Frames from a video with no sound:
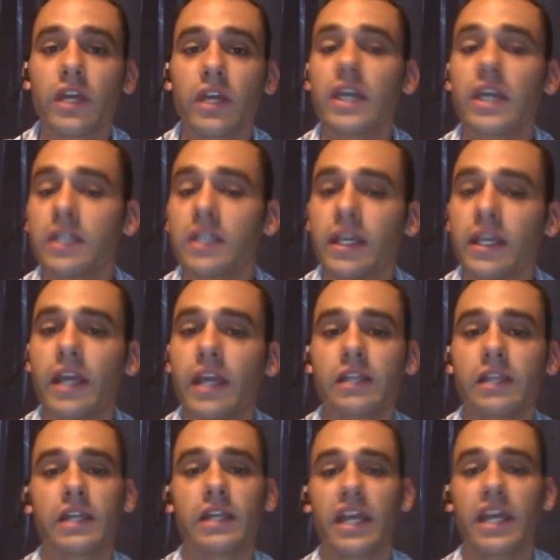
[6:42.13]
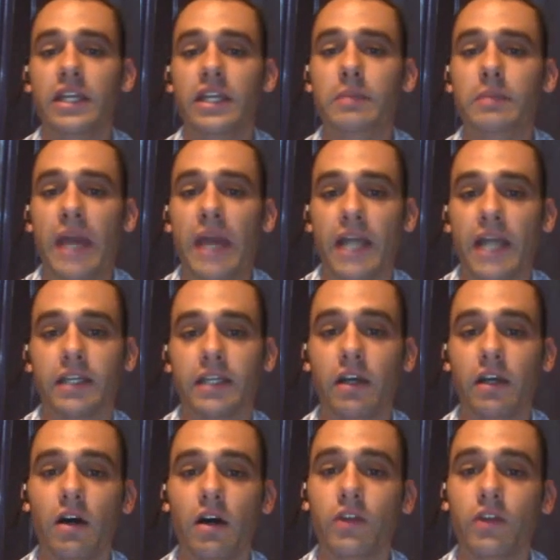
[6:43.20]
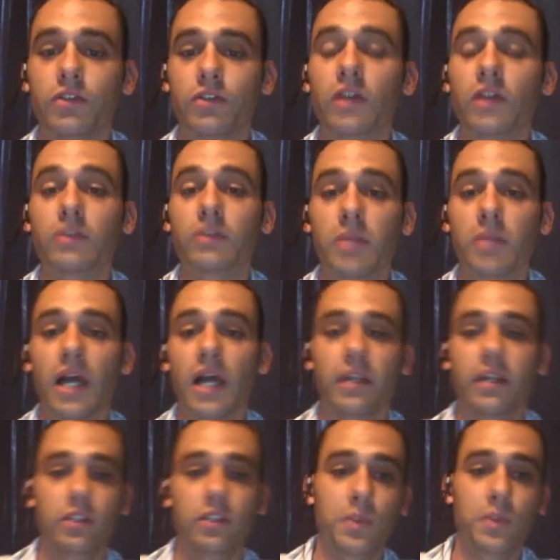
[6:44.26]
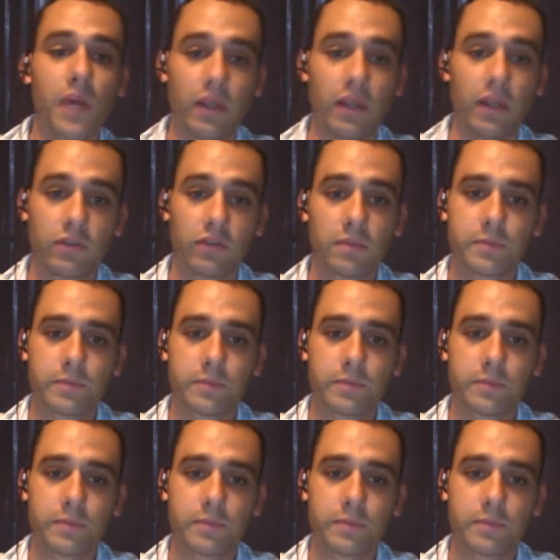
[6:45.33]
indicating an impact on the drug supply in the U.S.